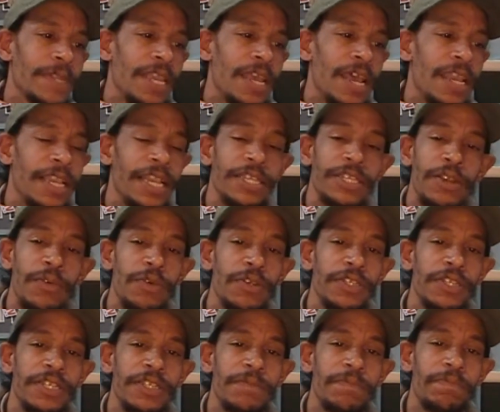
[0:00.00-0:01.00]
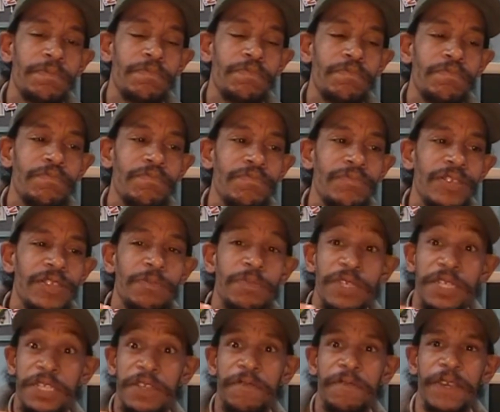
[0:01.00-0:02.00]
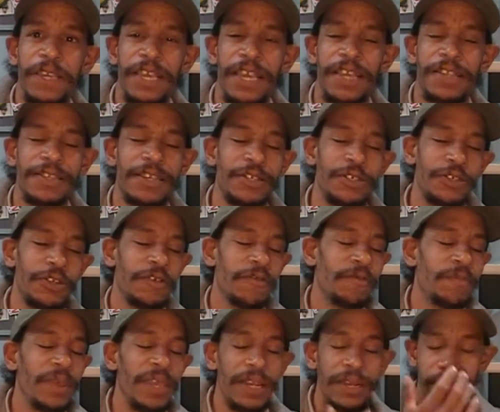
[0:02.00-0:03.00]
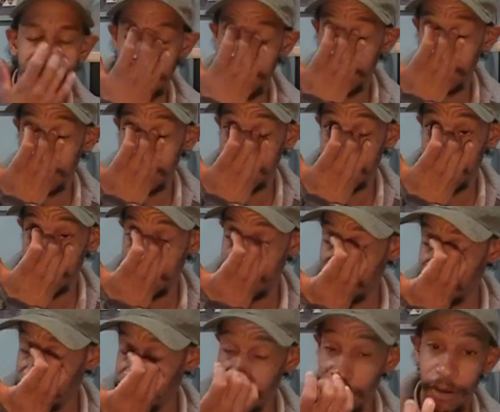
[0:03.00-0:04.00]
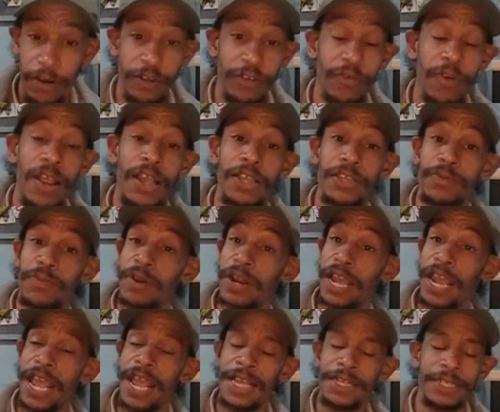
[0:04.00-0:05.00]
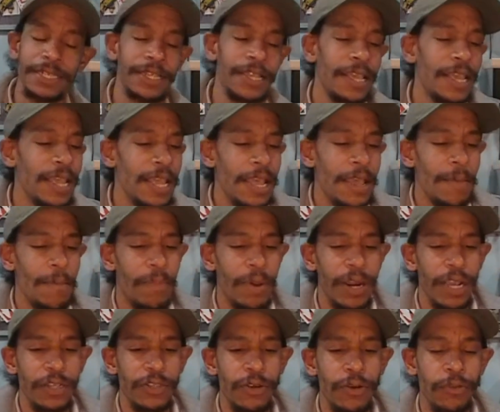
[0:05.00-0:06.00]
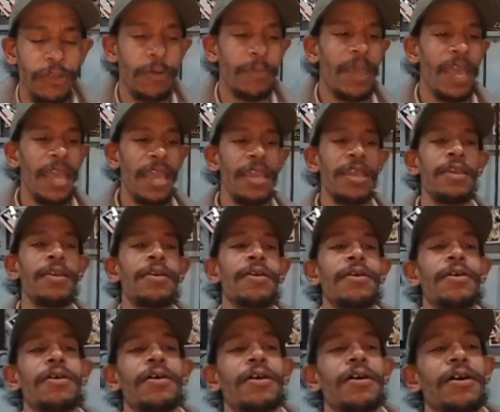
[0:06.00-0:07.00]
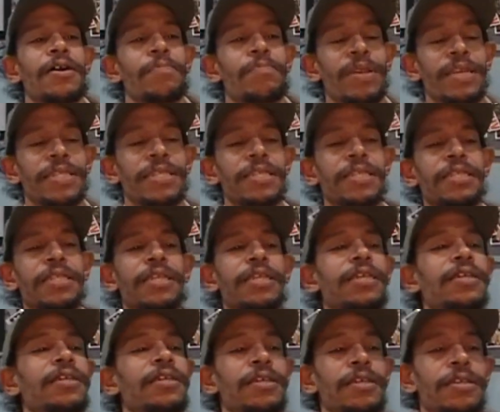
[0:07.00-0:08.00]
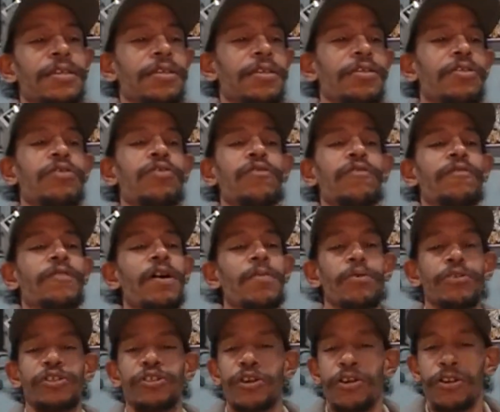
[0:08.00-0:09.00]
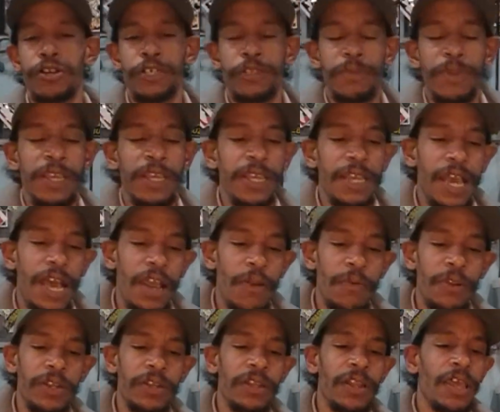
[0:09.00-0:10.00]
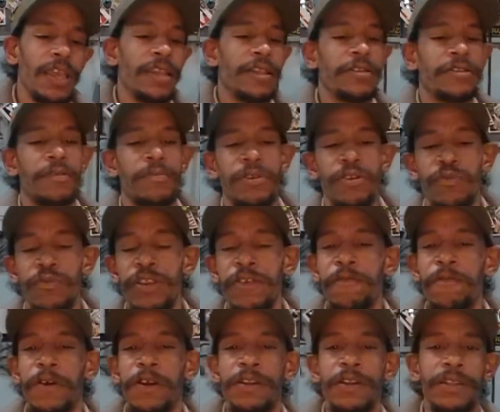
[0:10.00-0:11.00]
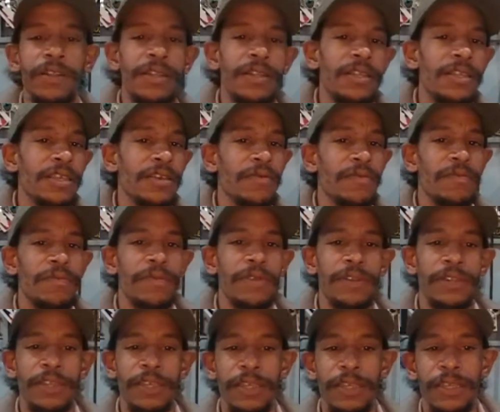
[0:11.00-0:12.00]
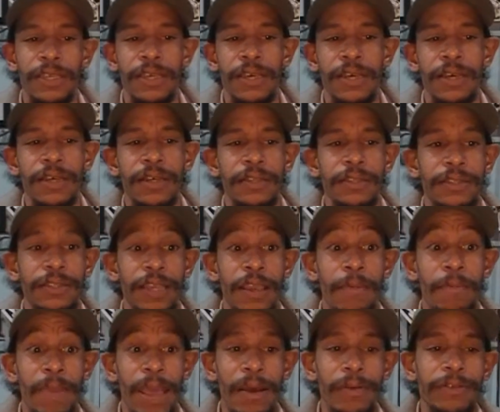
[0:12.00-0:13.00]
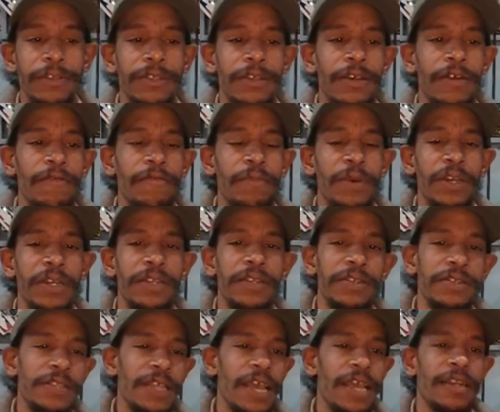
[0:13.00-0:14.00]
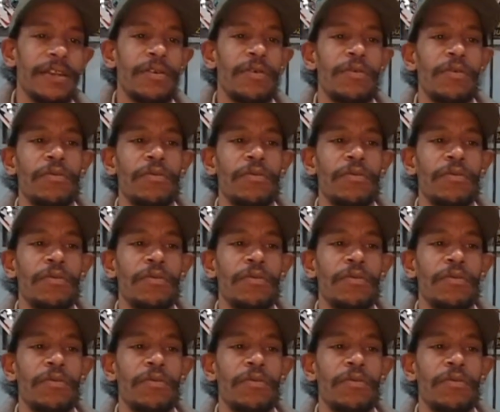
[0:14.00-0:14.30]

I guess I wasn't as specific as I should have been because they mischaracterized what I asked, but I told them, hey, basically you've double charged me. I would like to be refunded the amount of monies that